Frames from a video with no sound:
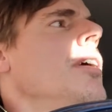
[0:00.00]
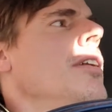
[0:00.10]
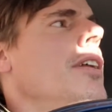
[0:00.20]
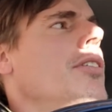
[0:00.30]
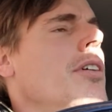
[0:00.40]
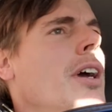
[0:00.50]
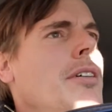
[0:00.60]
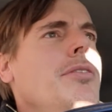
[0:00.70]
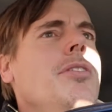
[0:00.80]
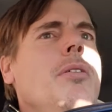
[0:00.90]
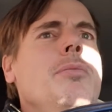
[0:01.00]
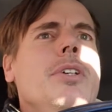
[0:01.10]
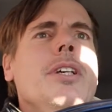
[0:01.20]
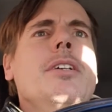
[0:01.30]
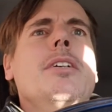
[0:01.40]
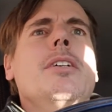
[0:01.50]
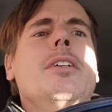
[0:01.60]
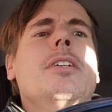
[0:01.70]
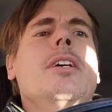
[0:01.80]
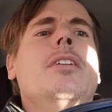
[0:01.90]
that you have something
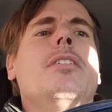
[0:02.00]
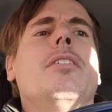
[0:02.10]
that